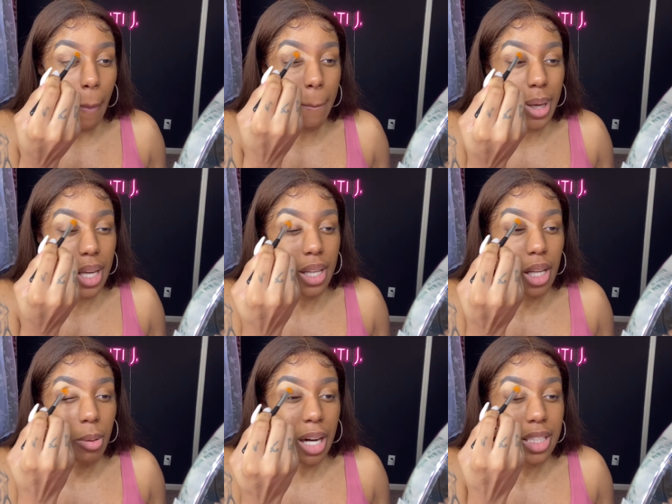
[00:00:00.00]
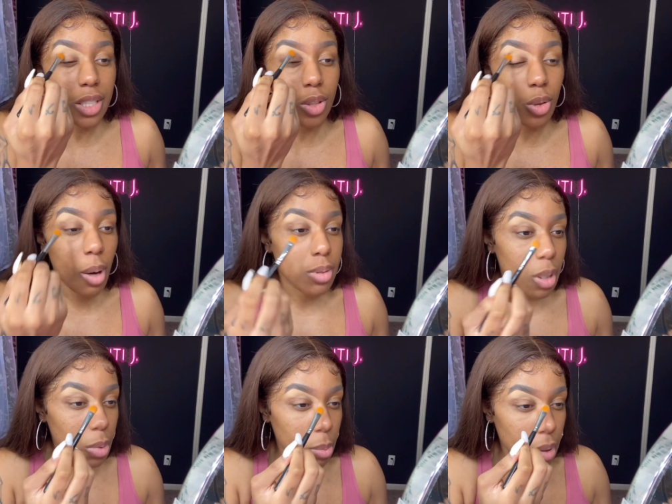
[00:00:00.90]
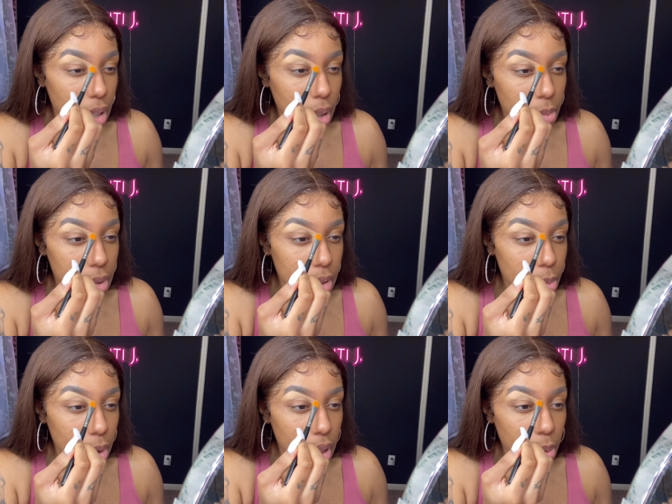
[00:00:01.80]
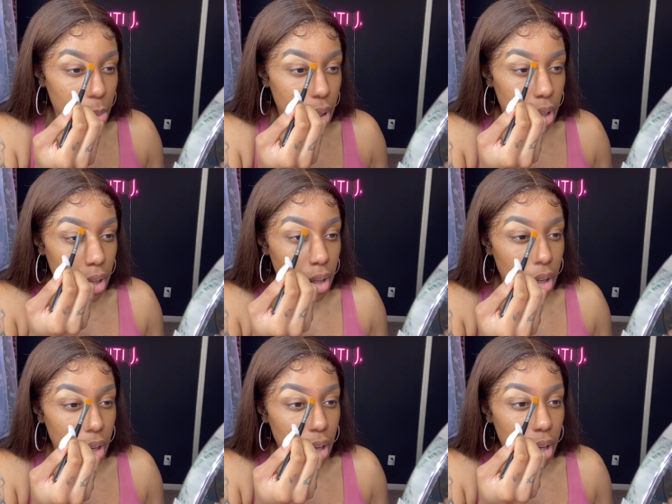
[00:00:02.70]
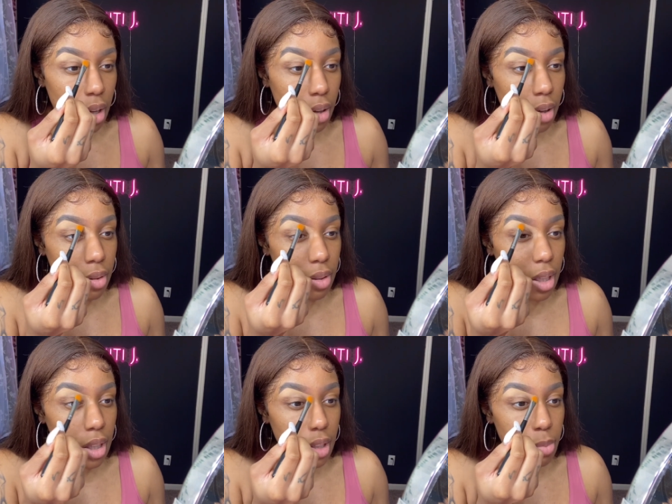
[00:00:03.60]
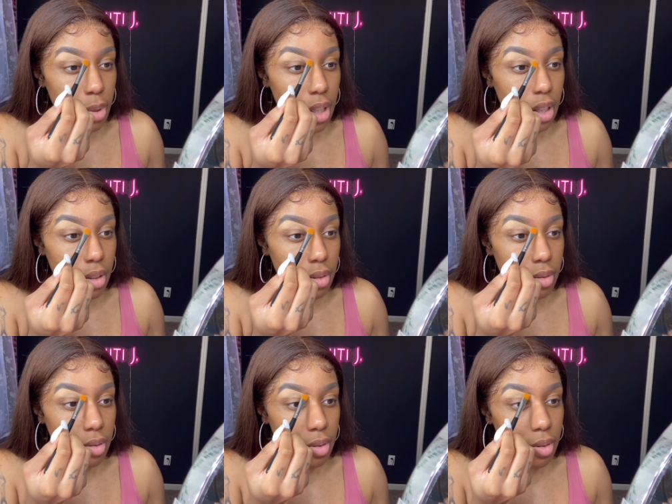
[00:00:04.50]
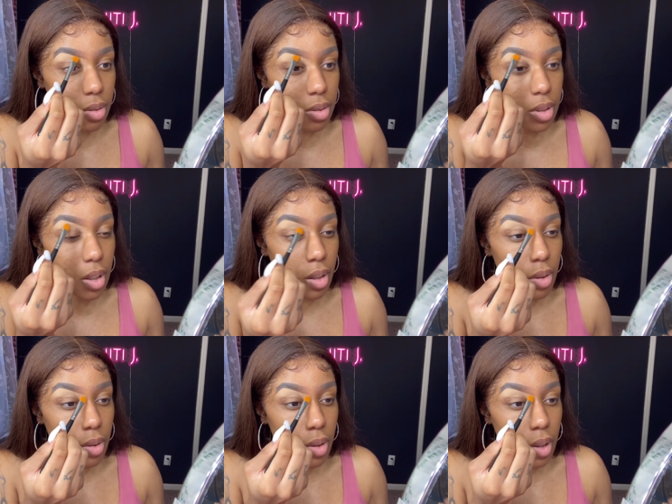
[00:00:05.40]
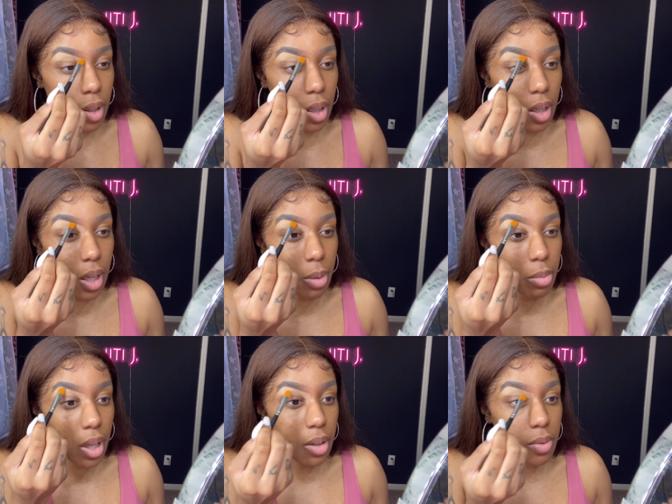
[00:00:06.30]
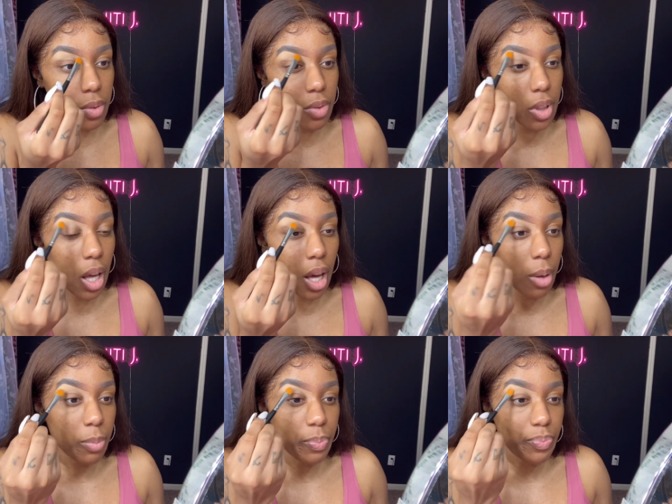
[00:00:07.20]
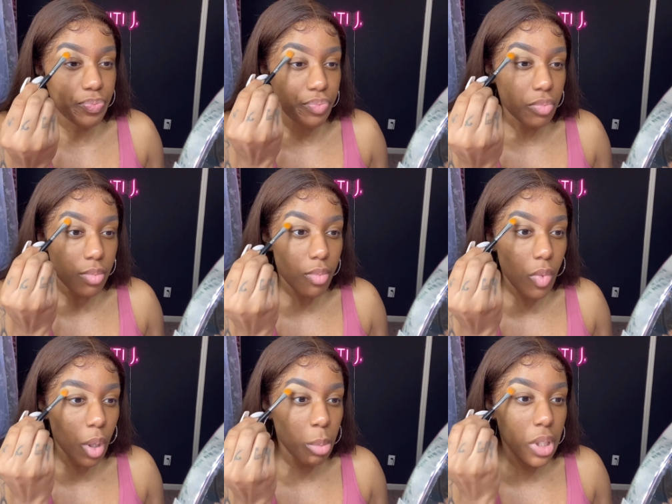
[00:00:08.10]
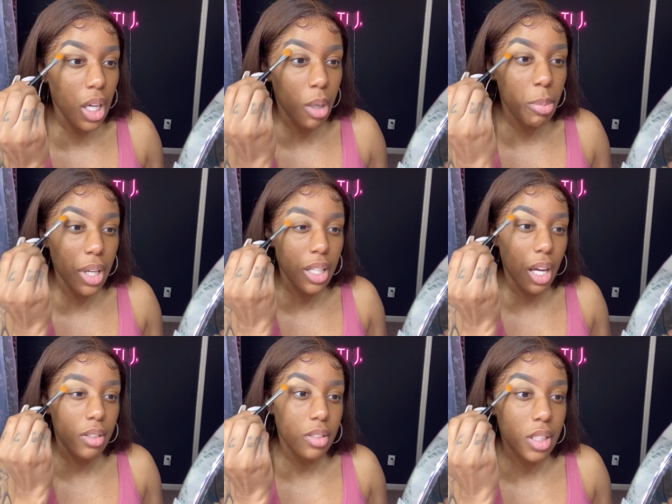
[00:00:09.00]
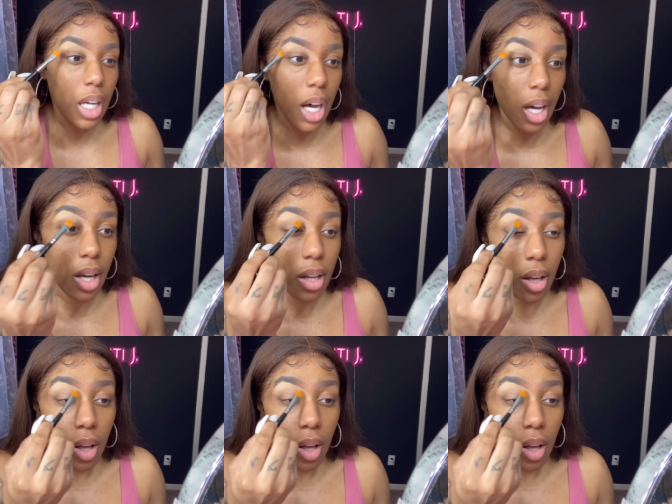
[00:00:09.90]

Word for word: bitten up. I just knew I was gonna be bit up this morning, but I don't know, they left me alone, so I'm thankful for that. But yeah, being outside